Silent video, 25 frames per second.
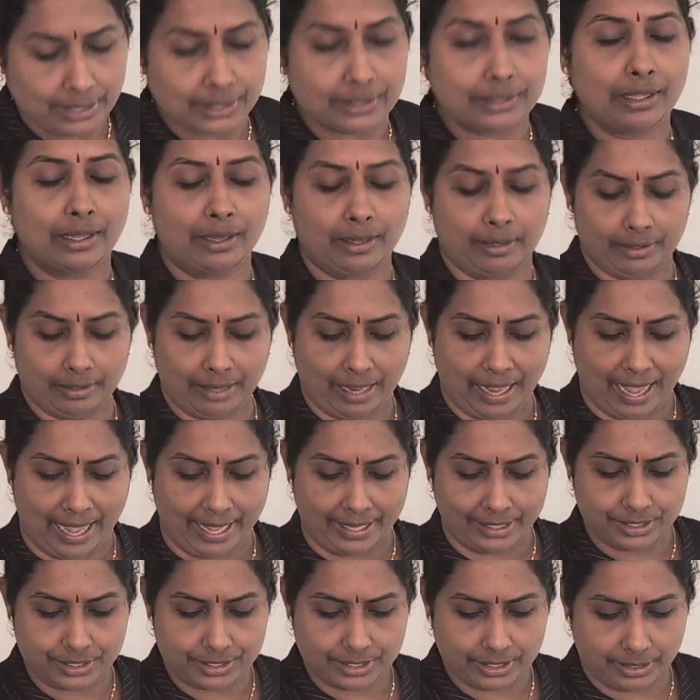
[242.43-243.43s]
The
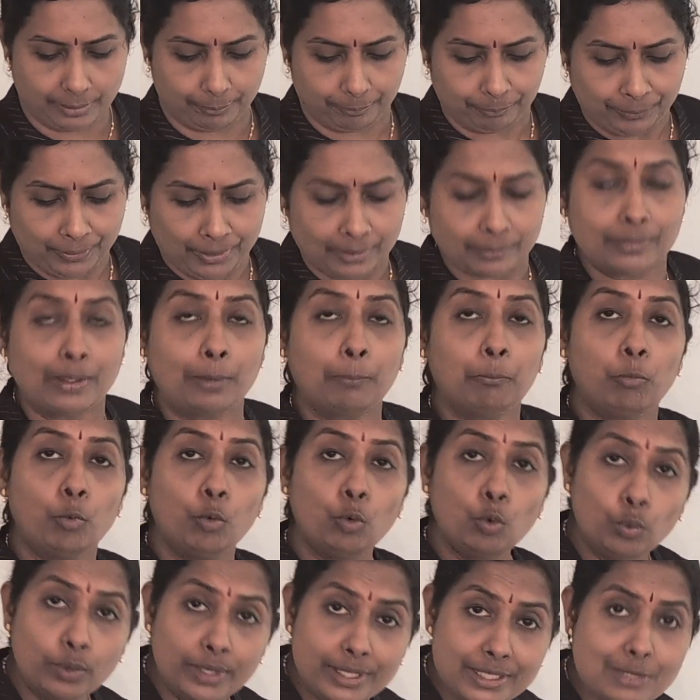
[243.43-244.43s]

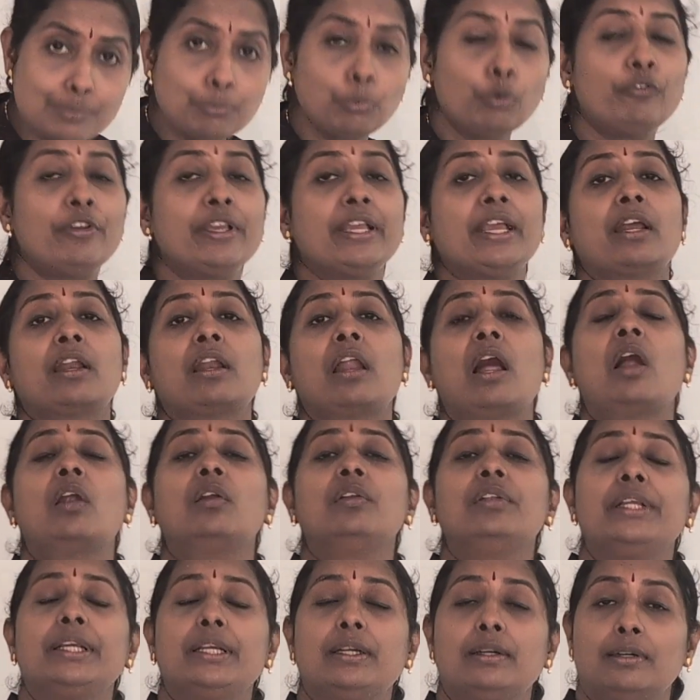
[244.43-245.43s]
moon is moving
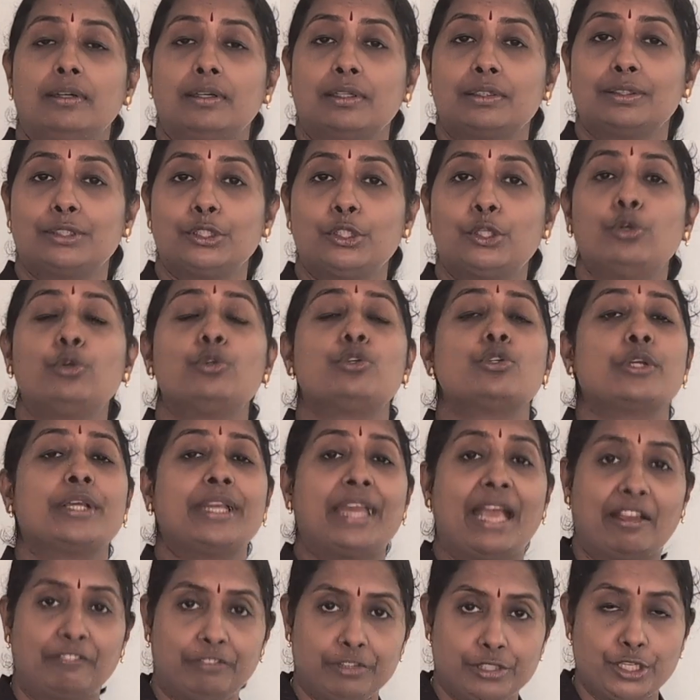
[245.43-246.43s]
around the earth due to
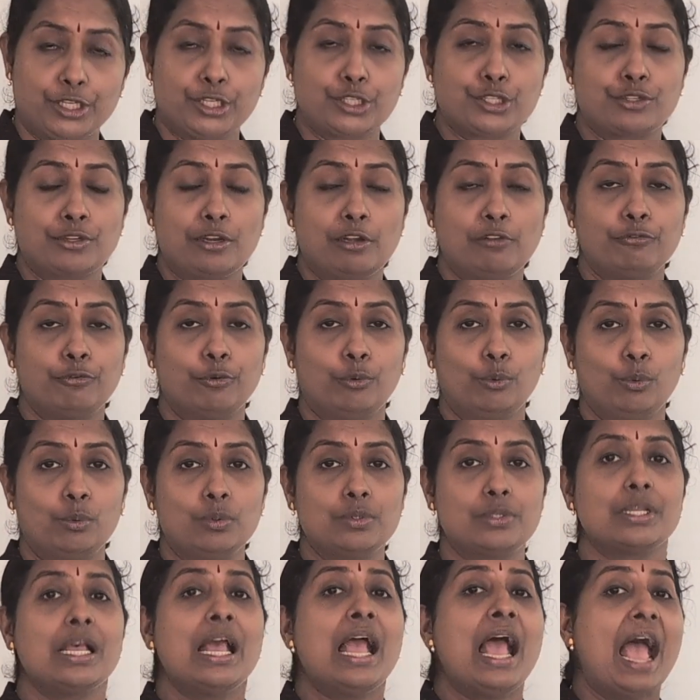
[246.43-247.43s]
gravitational
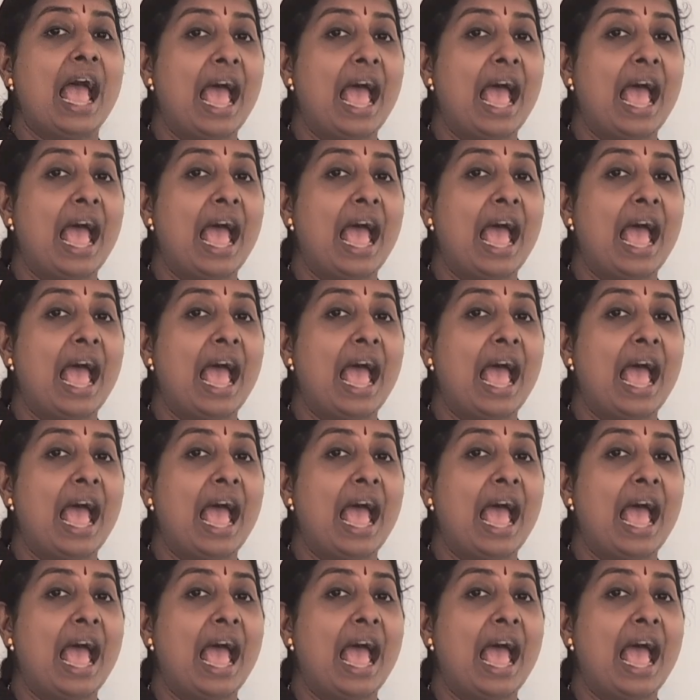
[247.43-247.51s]
force.